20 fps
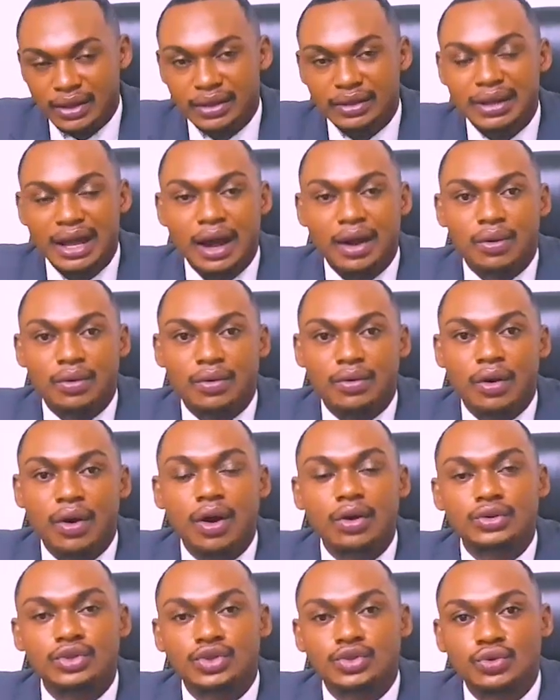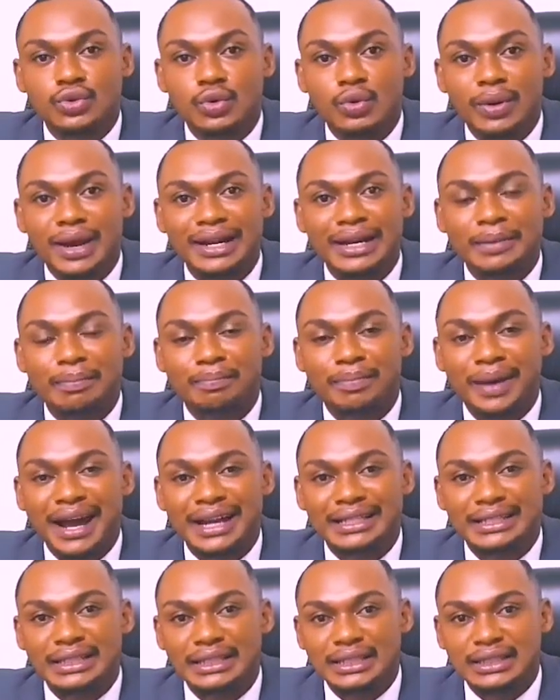Now, also when the
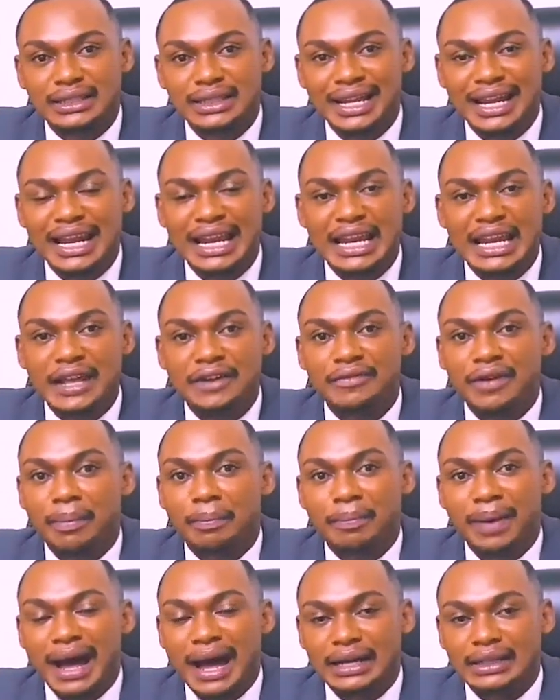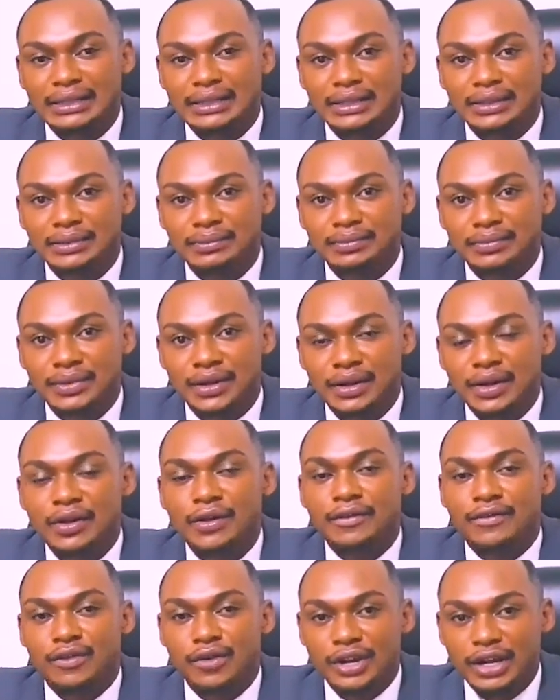parties live apart
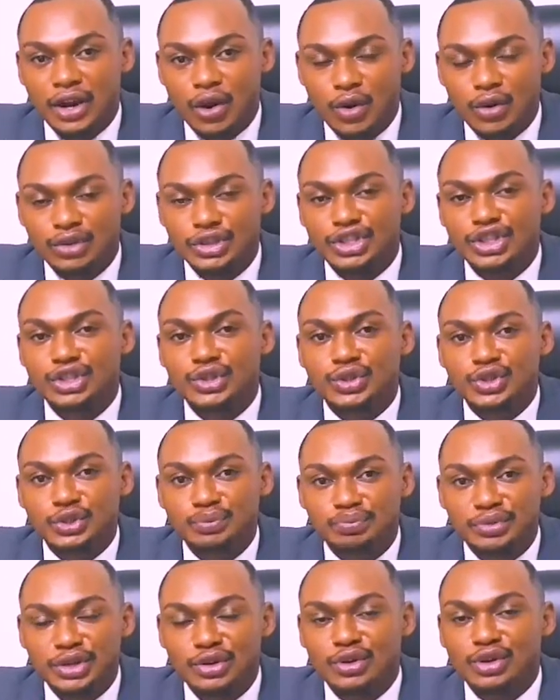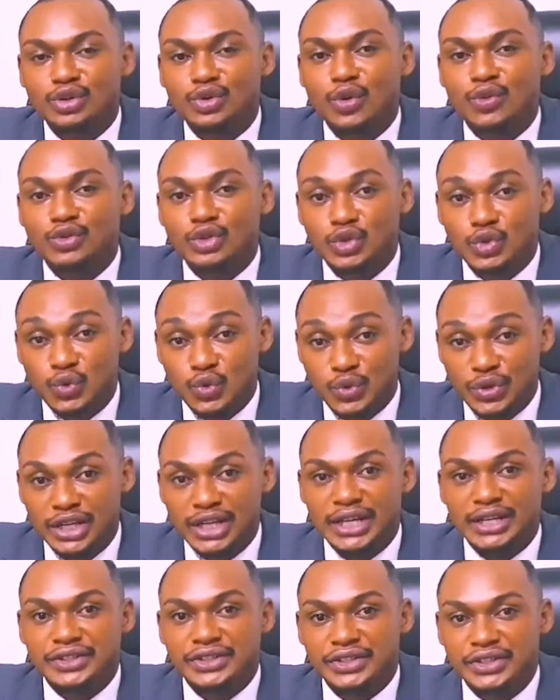for a continuous period of 2
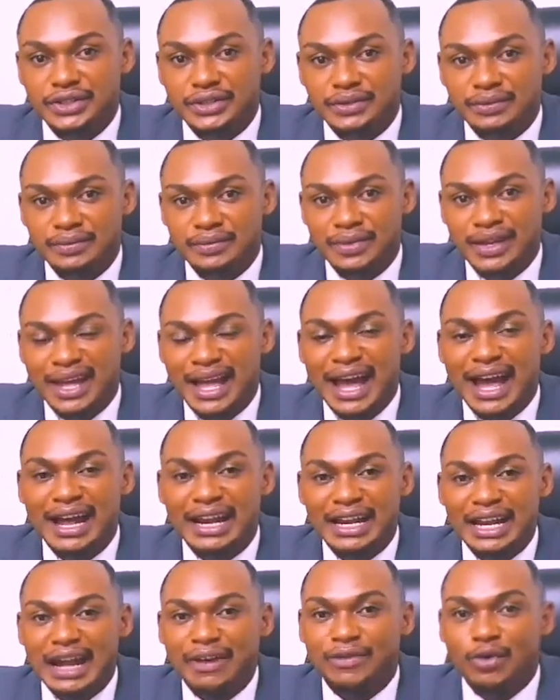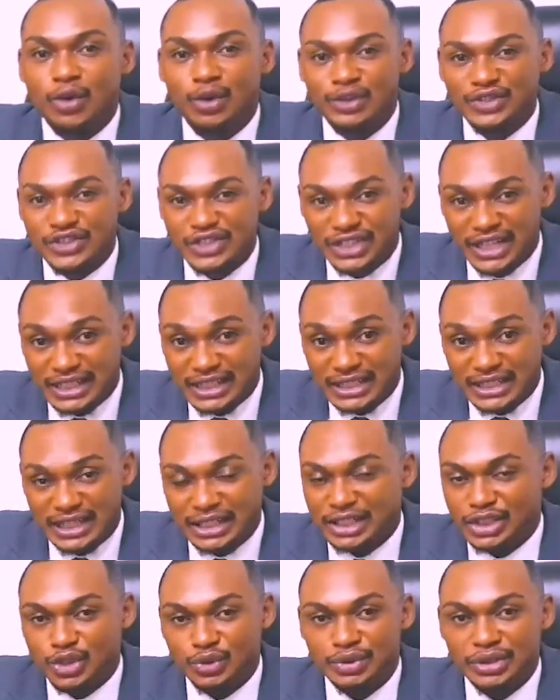years and they have
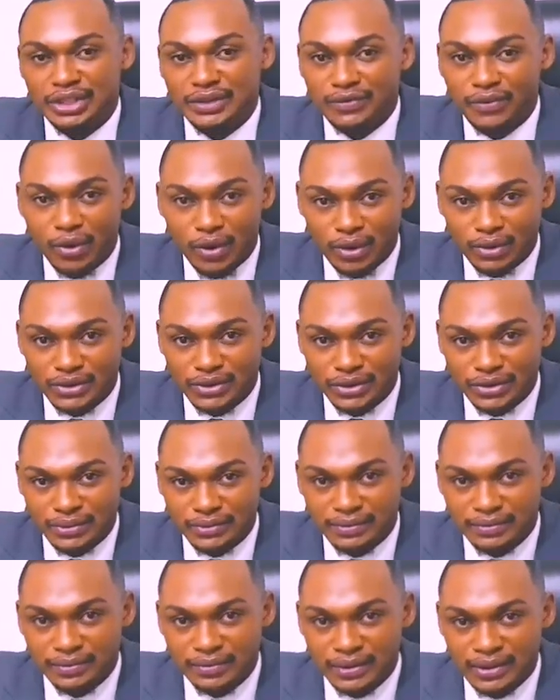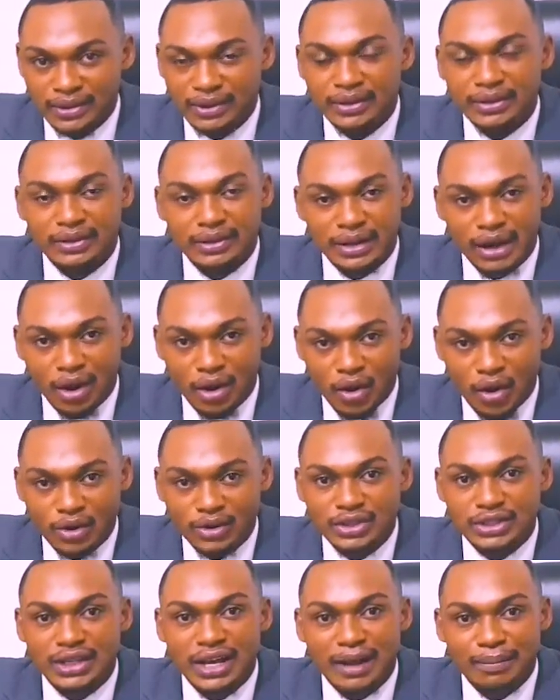consented to a divorce, the
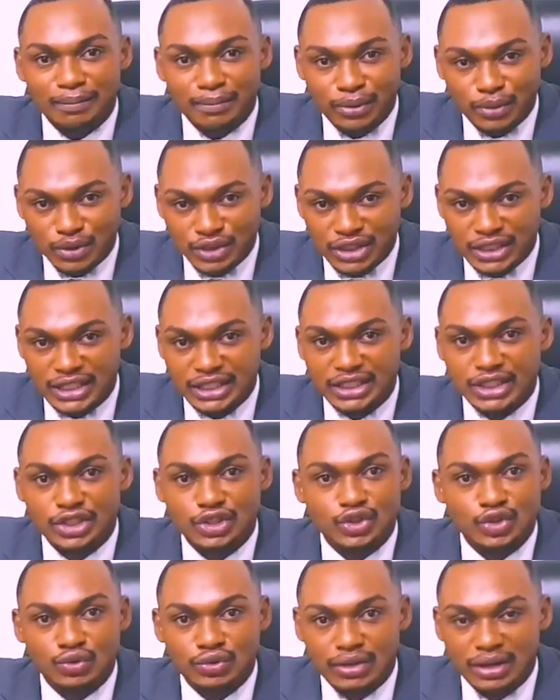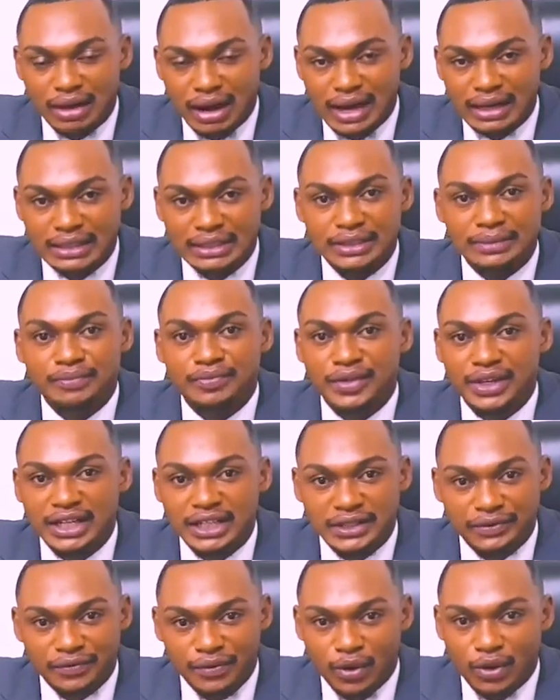courts can proceed to grant a
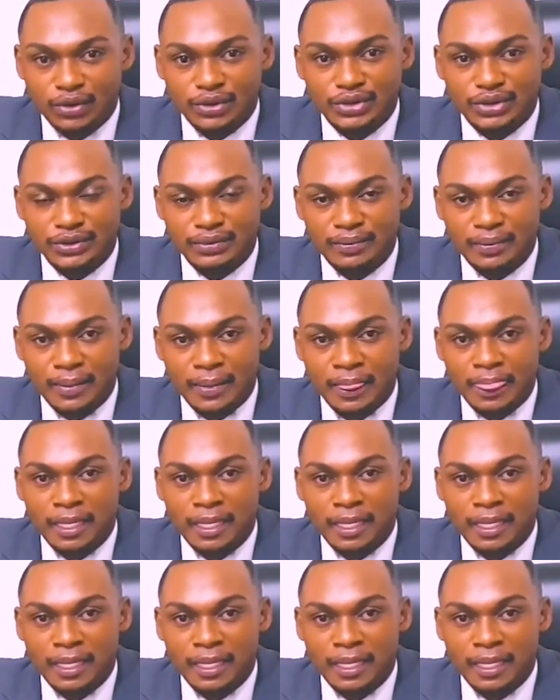divorce.